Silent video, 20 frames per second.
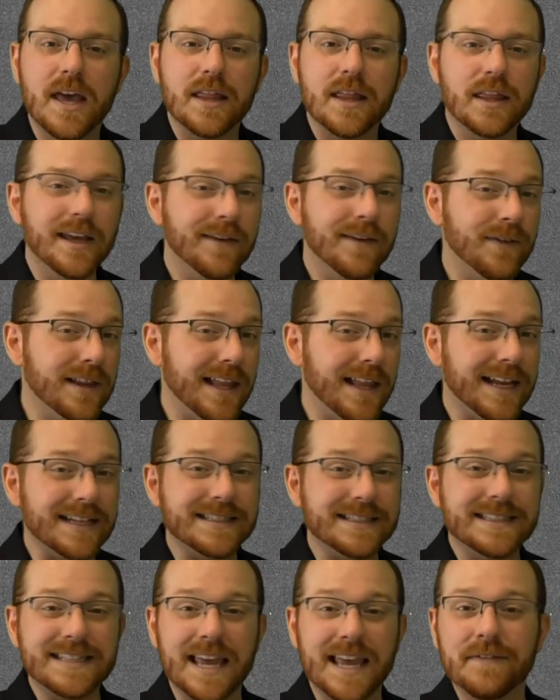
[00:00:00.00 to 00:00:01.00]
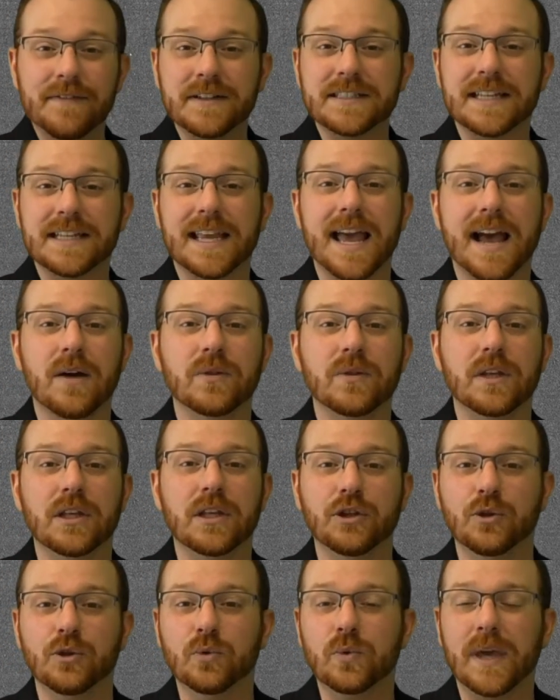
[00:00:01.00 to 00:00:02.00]
Think of it like a savings account that
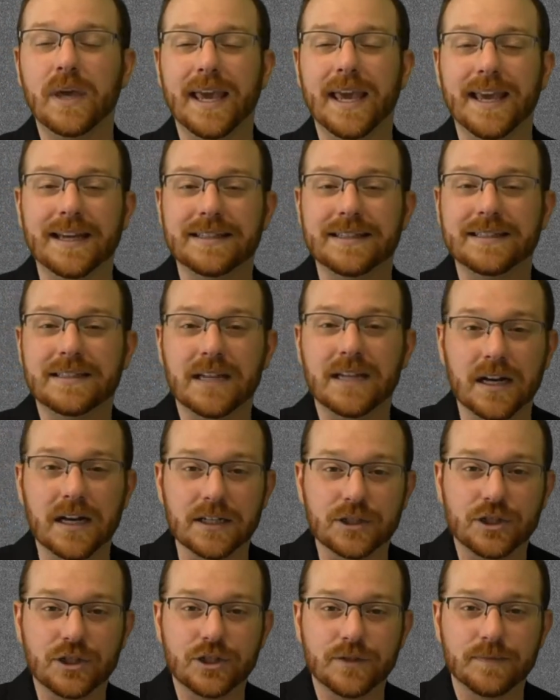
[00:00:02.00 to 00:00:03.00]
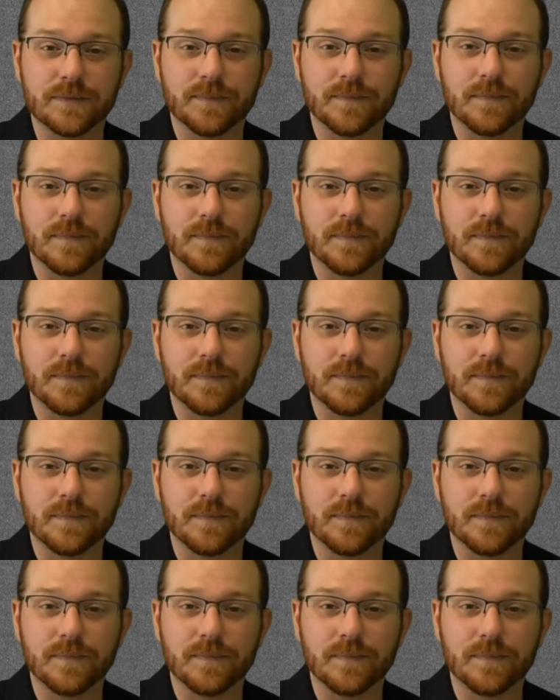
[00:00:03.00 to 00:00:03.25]
you can't touch.